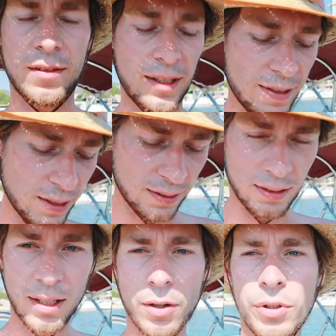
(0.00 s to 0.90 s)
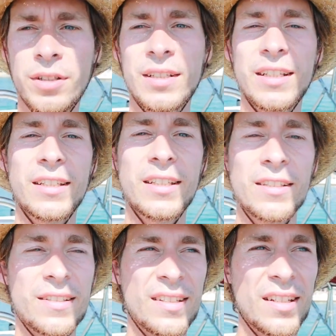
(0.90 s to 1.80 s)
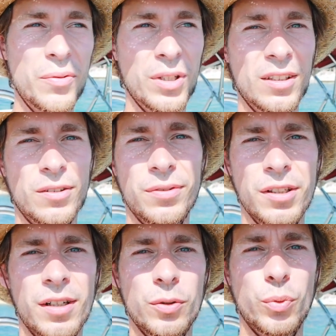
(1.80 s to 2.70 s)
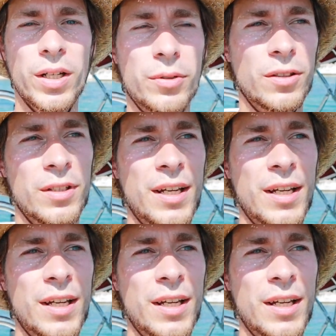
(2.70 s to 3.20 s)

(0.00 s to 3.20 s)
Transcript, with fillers: That's it. Now we're in the Aegean Sea. We need to figure out where we go